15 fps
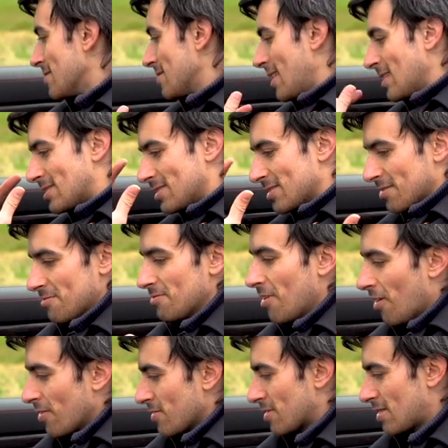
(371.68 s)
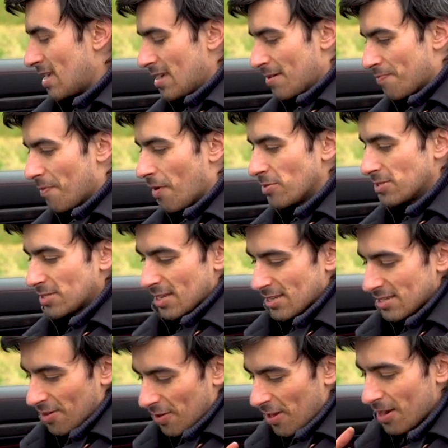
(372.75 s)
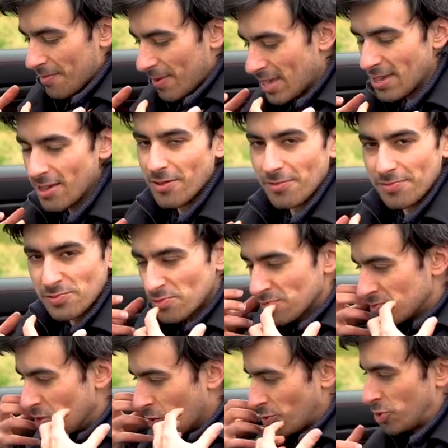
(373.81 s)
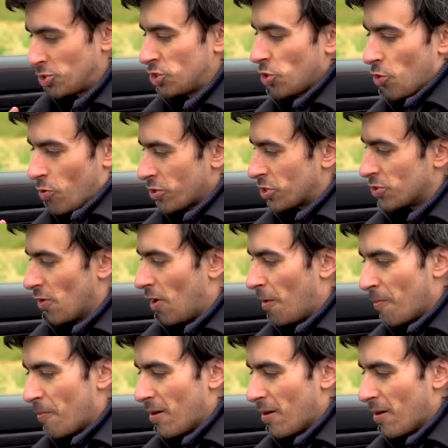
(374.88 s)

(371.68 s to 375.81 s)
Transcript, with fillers: It's not the most, it's not gonna make you your jaw drop,